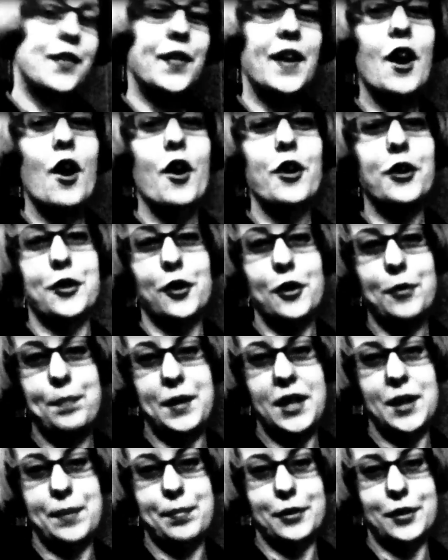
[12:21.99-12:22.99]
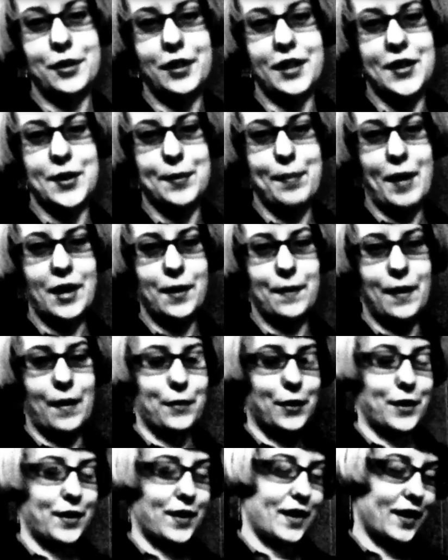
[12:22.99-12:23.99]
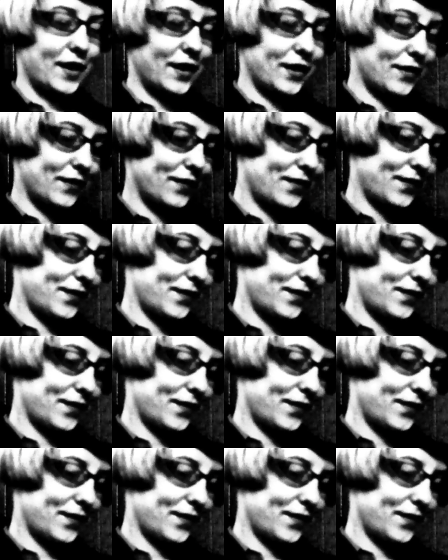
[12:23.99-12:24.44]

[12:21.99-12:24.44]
They are good people in spite of everything.